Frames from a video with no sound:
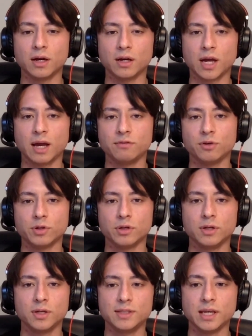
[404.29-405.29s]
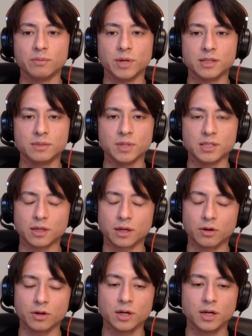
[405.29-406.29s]
have your database be
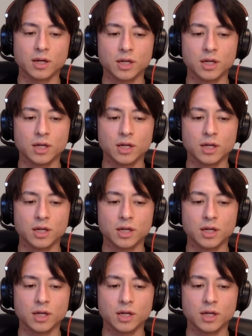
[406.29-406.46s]
secured.